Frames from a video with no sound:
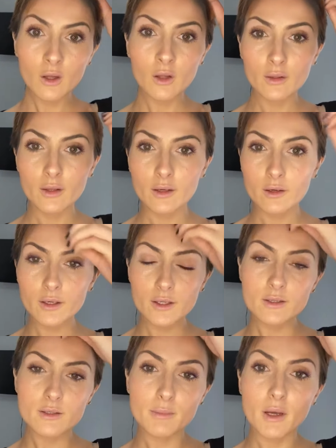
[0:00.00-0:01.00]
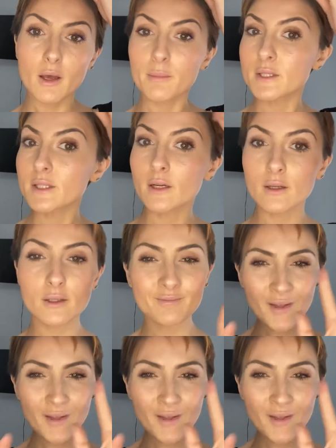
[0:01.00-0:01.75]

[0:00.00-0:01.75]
There is my mascara.